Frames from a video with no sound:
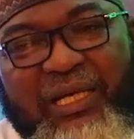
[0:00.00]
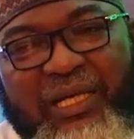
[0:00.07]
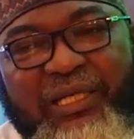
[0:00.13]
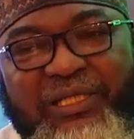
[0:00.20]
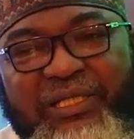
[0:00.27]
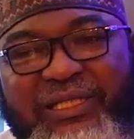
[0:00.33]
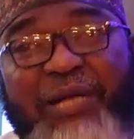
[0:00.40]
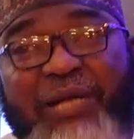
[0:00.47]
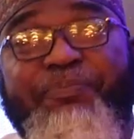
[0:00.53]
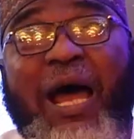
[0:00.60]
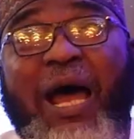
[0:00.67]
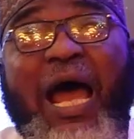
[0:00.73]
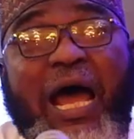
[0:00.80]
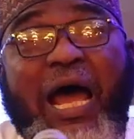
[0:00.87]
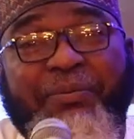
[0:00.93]
She said,
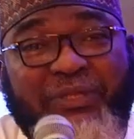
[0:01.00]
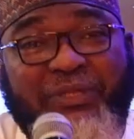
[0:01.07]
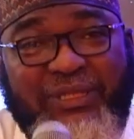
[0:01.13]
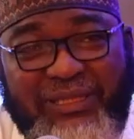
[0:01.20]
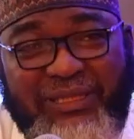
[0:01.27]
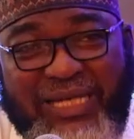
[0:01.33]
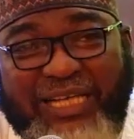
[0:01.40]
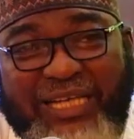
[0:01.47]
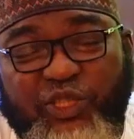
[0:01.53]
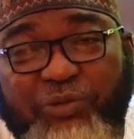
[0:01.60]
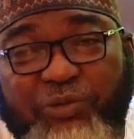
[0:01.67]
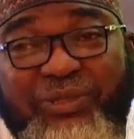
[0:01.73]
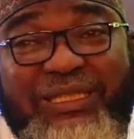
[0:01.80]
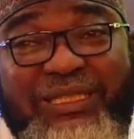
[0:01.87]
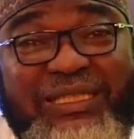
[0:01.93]
perhaps there are
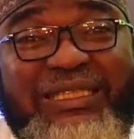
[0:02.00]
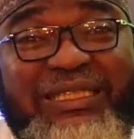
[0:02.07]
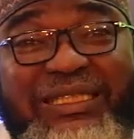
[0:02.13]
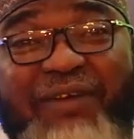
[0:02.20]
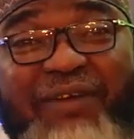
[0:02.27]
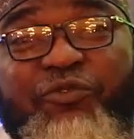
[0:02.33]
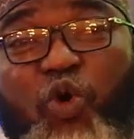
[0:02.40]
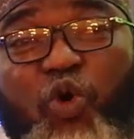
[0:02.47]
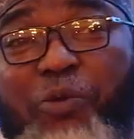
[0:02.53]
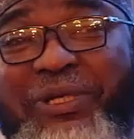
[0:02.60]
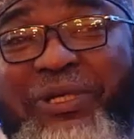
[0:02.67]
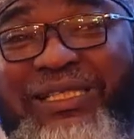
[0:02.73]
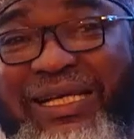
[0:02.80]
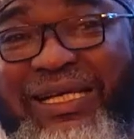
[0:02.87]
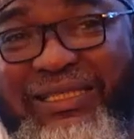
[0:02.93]
some sins I've
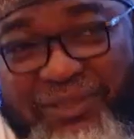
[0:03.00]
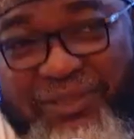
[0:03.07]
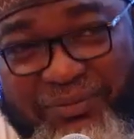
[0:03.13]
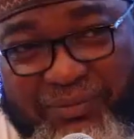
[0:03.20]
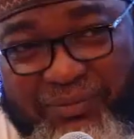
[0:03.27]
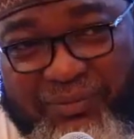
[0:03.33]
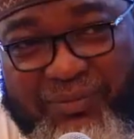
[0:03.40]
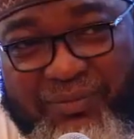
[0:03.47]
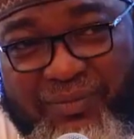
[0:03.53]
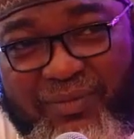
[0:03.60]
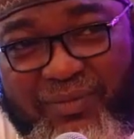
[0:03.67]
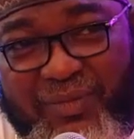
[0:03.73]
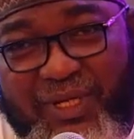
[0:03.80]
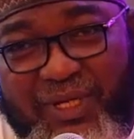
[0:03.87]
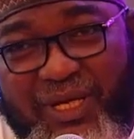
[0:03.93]
committed.
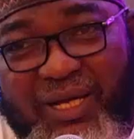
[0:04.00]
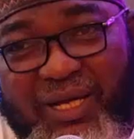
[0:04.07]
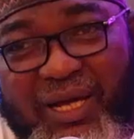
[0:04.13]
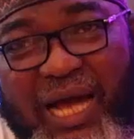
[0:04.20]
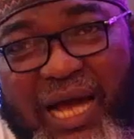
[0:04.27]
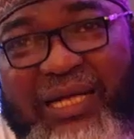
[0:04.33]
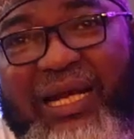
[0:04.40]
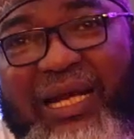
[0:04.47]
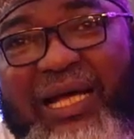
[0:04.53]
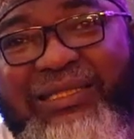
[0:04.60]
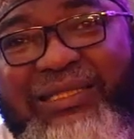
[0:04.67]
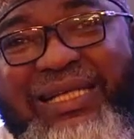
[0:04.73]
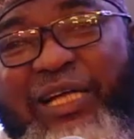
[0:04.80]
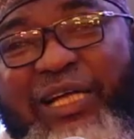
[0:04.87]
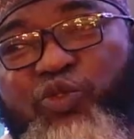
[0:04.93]
And Allah
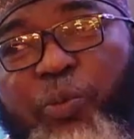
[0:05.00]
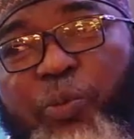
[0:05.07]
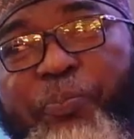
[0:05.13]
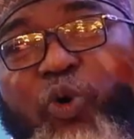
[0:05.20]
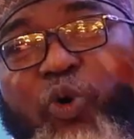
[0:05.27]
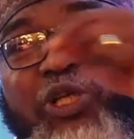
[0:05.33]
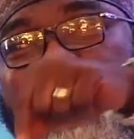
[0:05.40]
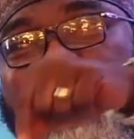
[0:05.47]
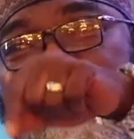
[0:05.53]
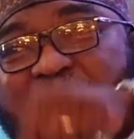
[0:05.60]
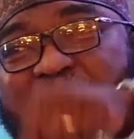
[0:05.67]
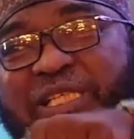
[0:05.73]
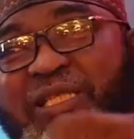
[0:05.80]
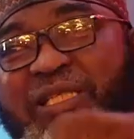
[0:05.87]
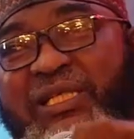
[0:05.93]
decided to punish
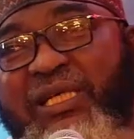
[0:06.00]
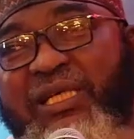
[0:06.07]
me